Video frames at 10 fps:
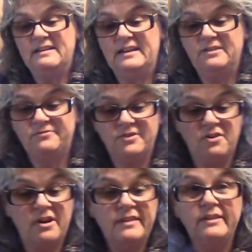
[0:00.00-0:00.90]
And if
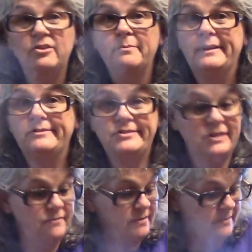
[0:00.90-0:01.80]
not, then you're a better
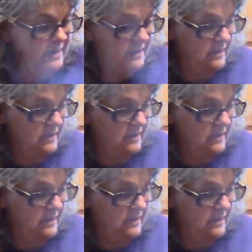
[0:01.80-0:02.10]
chef than me.